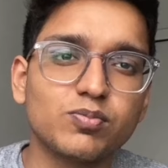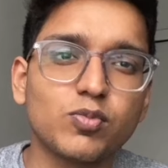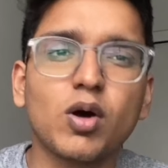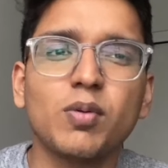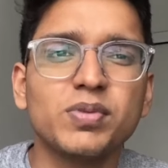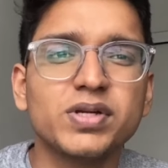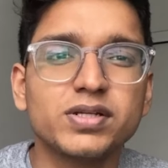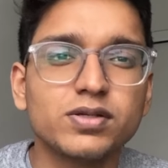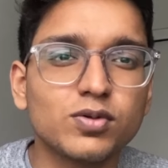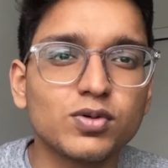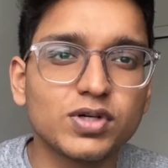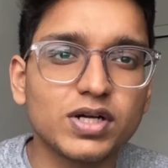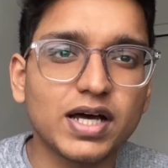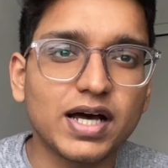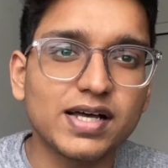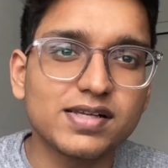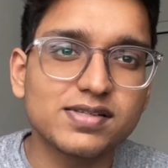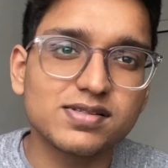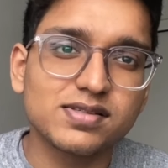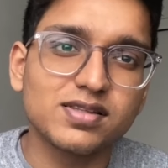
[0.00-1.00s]
Probably don't
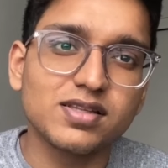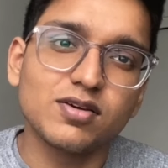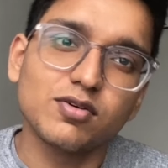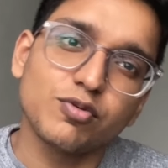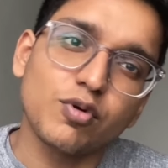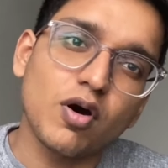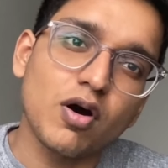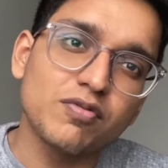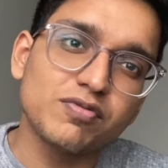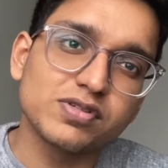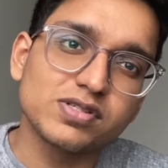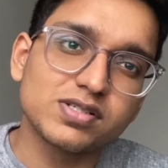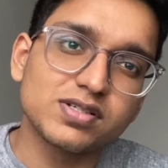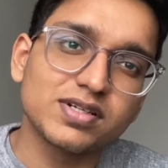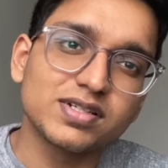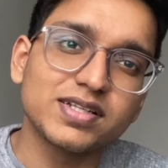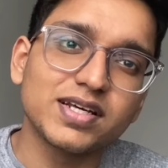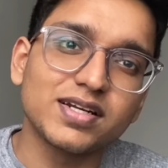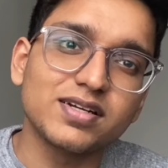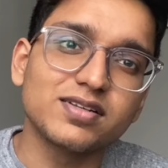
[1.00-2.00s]
ask the officer
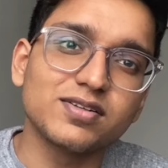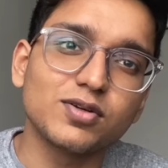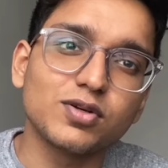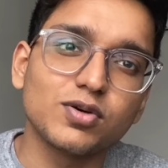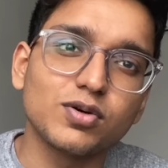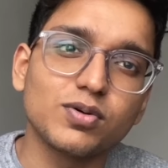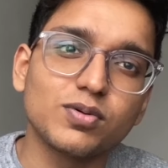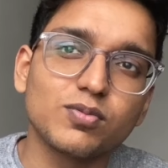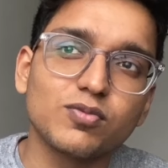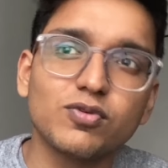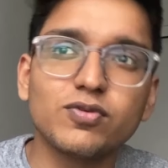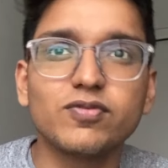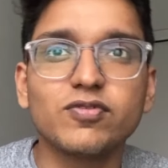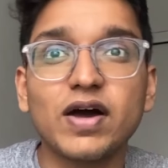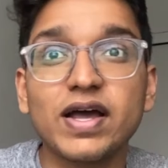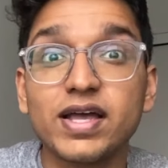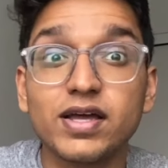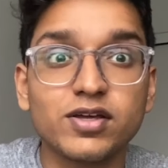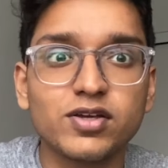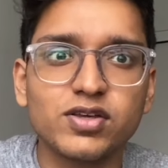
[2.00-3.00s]
that
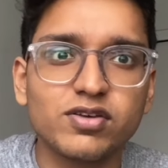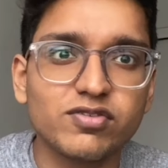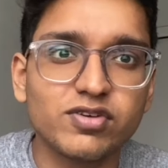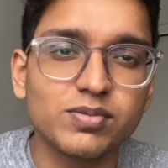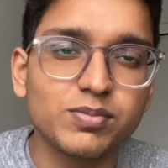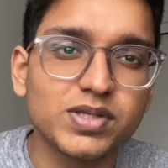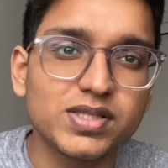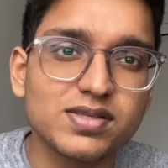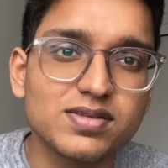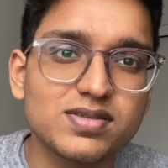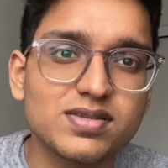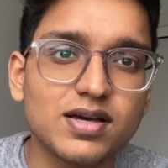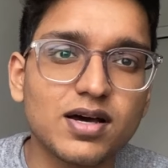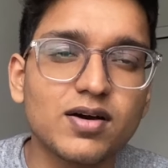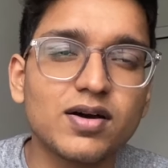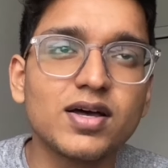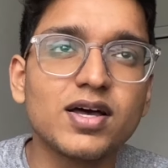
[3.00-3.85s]
why are you giving me this,